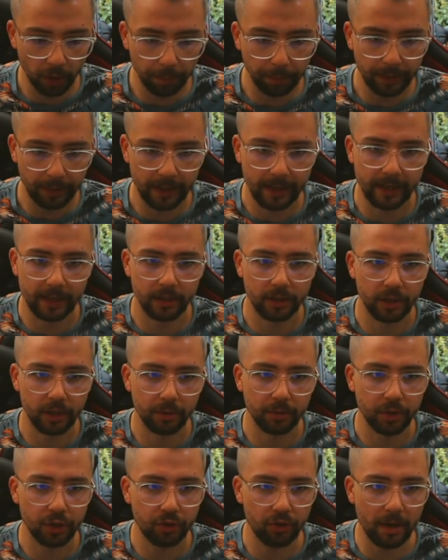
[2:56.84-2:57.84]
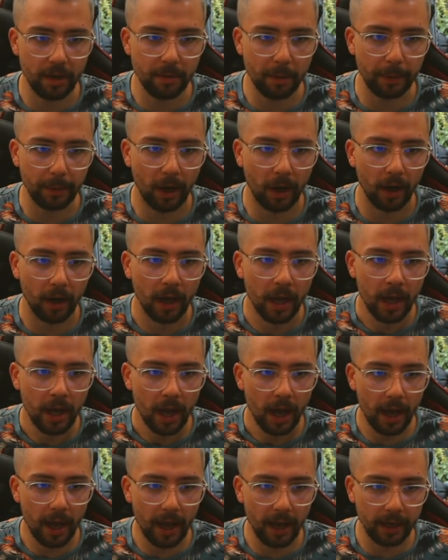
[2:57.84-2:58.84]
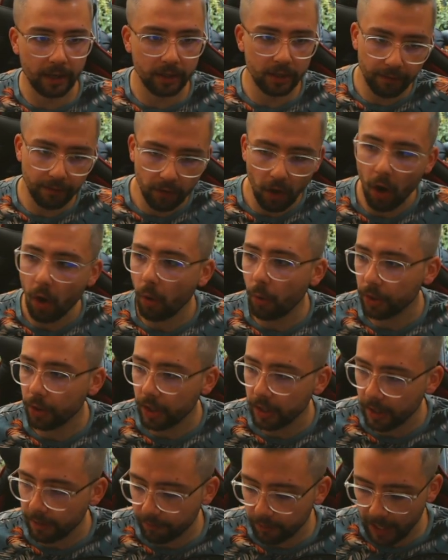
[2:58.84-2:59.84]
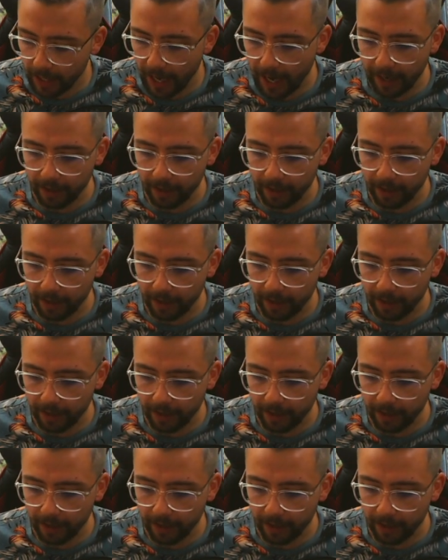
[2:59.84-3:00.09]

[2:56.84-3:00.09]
jump into StreamerBot, and you've got all your different